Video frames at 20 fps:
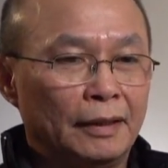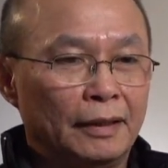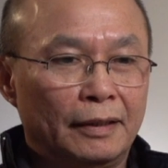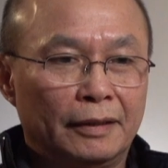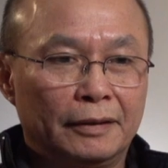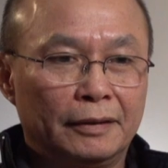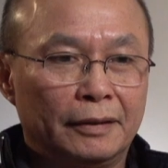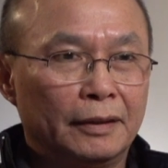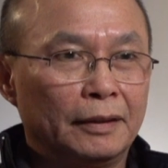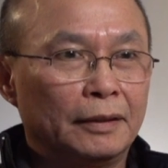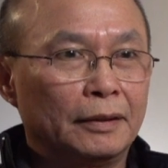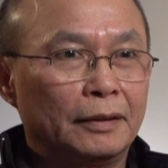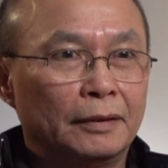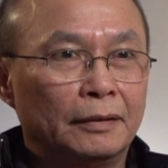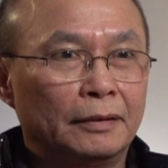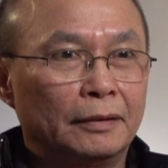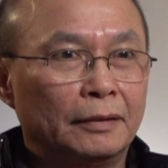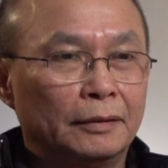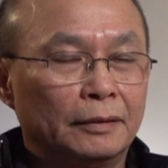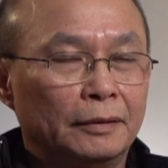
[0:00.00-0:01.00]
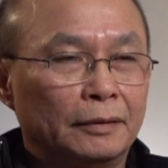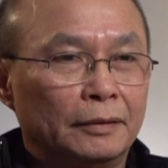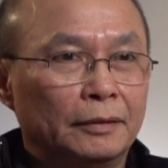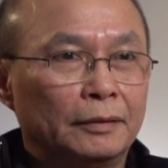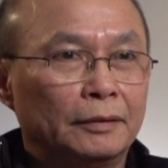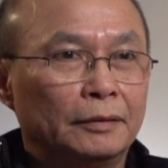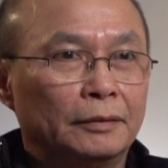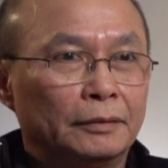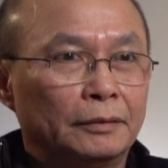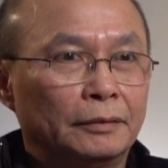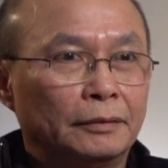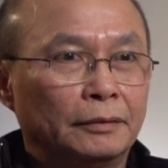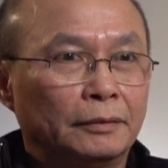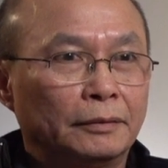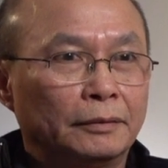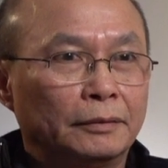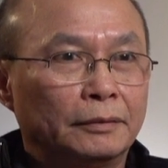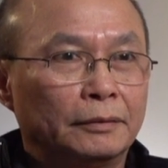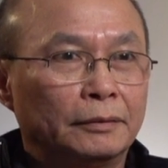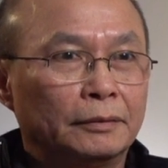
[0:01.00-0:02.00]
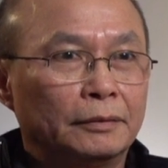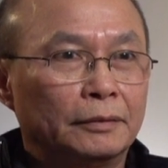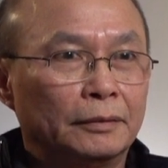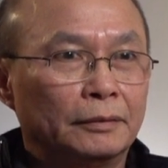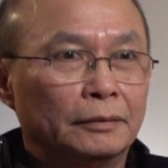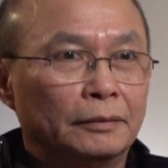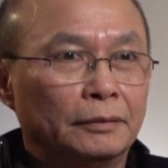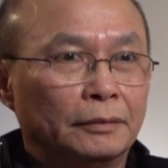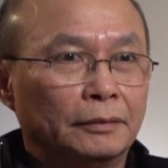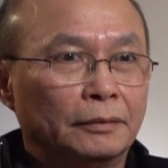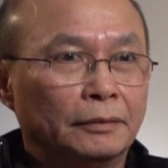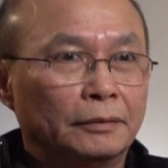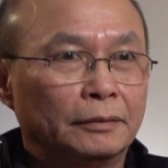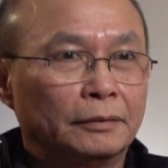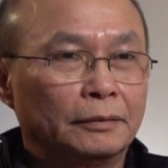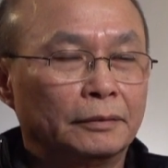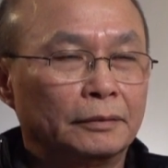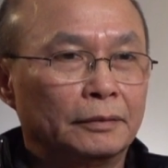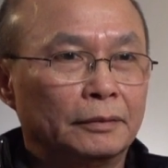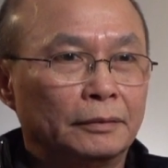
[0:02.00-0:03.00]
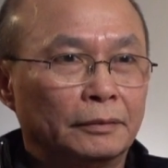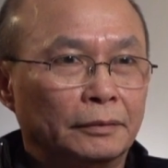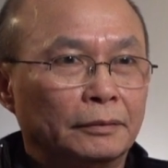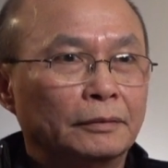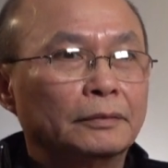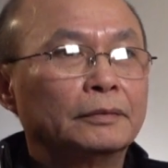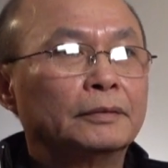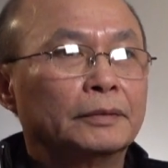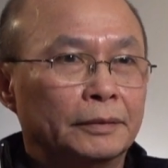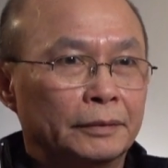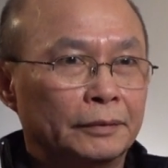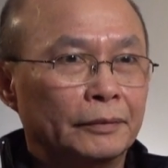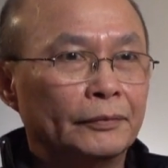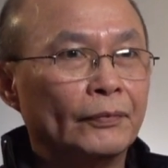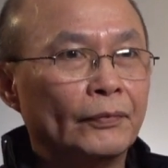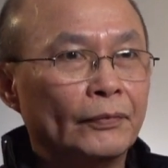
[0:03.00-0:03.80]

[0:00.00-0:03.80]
Okay. So you did not stay with your mother, you stayed with your aunt?